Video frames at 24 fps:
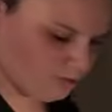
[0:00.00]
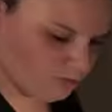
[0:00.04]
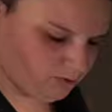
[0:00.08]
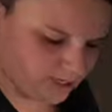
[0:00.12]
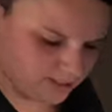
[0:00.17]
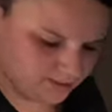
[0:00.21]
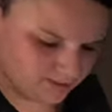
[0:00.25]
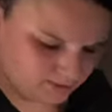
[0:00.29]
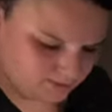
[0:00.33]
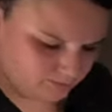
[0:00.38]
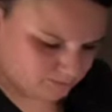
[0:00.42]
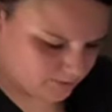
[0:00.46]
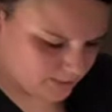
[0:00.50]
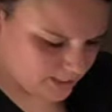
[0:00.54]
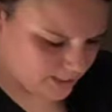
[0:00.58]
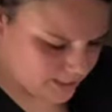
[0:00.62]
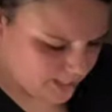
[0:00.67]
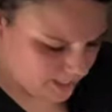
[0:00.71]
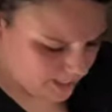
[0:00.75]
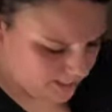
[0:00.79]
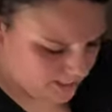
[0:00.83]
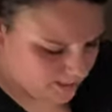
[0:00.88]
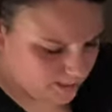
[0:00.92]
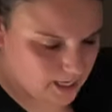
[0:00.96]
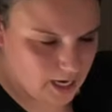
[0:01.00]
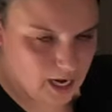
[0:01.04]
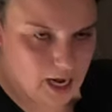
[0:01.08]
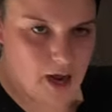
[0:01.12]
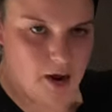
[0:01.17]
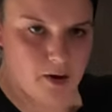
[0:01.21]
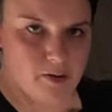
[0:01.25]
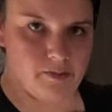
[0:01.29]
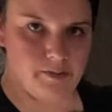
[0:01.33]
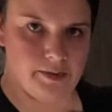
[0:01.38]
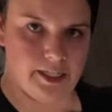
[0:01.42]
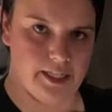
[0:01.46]
question we get,
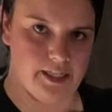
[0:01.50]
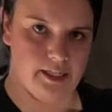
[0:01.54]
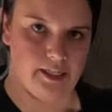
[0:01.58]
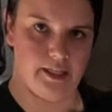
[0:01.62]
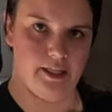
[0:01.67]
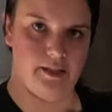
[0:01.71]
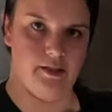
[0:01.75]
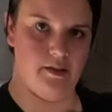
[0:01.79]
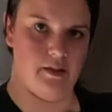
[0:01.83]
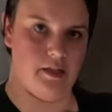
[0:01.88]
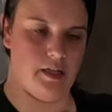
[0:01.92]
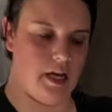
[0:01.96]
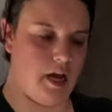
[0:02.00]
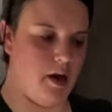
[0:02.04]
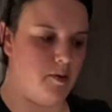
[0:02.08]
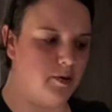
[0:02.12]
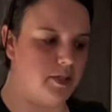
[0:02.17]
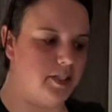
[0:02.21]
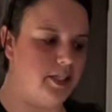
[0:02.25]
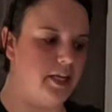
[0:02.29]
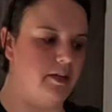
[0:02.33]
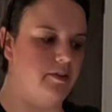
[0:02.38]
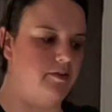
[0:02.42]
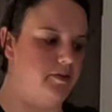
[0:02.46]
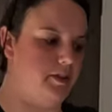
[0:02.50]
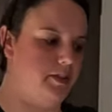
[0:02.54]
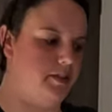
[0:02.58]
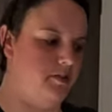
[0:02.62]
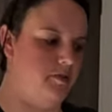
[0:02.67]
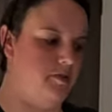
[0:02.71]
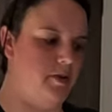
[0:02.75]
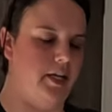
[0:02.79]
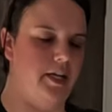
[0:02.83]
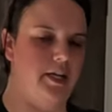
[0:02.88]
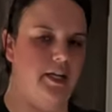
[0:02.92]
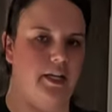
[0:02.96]
how many how much antifreeze
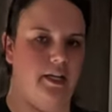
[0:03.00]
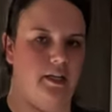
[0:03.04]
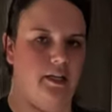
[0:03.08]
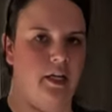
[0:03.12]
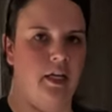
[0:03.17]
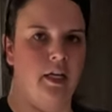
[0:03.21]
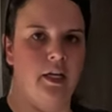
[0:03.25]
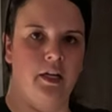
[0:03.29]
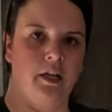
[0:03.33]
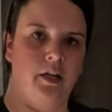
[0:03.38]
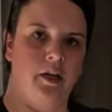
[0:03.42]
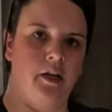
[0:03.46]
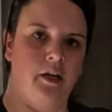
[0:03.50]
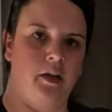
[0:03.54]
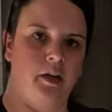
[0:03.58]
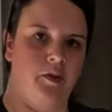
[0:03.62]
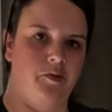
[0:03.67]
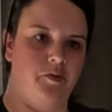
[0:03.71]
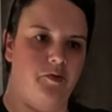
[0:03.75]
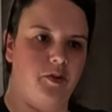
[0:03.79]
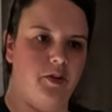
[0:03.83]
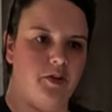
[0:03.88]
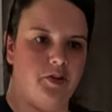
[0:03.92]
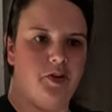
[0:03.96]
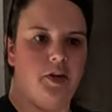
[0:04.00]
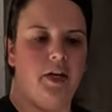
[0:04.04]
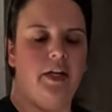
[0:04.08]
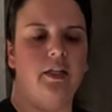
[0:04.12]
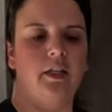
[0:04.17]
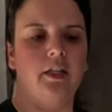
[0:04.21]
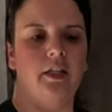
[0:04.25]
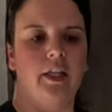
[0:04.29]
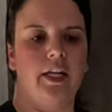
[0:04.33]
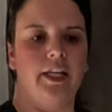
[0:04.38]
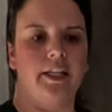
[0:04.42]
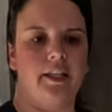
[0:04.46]
do I need? For a
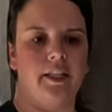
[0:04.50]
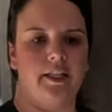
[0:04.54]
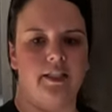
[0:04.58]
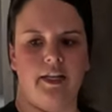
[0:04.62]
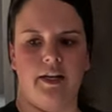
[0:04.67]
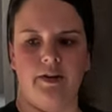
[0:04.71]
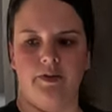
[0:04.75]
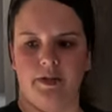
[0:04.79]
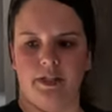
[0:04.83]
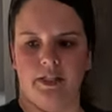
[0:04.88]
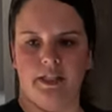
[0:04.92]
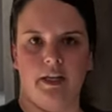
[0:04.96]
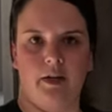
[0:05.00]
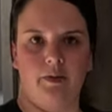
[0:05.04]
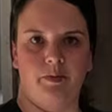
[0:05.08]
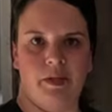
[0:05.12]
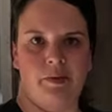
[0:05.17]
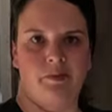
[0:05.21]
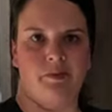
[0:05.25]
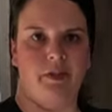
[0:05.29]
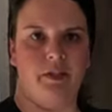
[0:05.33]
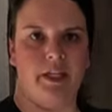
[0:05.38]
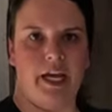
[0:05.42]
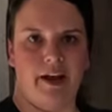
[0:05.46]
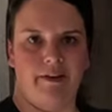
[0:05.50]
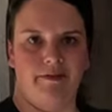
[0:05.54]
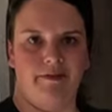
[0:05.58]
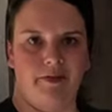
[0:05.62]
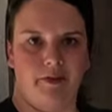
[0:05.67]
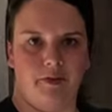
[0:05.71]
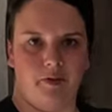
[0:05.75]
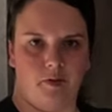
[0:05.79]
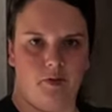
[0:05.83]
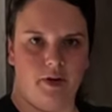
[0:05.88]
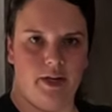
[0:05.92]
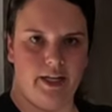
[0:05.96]
trailer like this, I always tell people to have
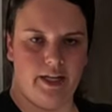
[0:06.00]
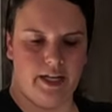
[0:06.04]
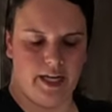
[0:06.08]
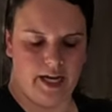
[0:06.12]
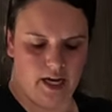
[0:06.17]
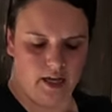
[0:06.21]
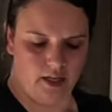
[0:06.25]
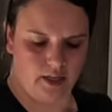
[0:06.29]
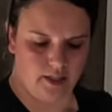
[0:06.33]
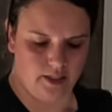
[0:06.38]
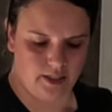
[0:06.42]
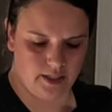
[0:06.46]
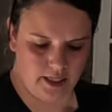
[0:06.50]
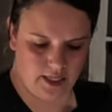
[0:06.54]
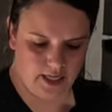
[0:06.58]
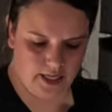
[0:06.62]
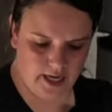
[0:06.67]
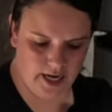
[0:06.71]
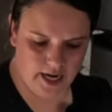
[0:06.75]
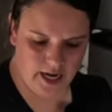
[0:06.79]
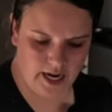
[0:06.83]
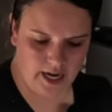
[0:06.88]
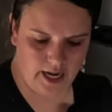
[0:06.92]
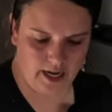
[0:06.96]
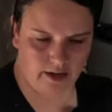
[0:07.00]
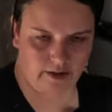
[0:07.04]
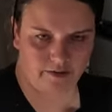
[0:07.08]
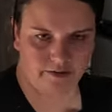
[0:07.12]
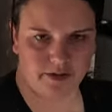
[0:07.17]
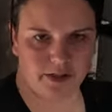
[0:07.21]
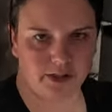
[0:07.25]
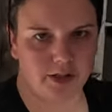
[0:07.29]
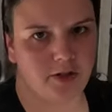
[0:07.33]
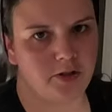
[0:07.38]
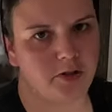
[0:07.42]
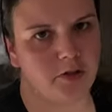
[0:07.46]
three gallons on hand.
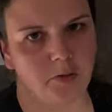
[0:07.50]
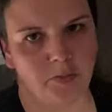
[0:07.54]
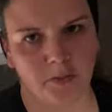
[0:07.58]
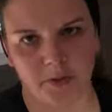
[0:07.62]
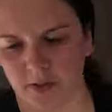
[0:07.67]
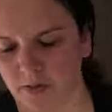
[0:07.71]
So super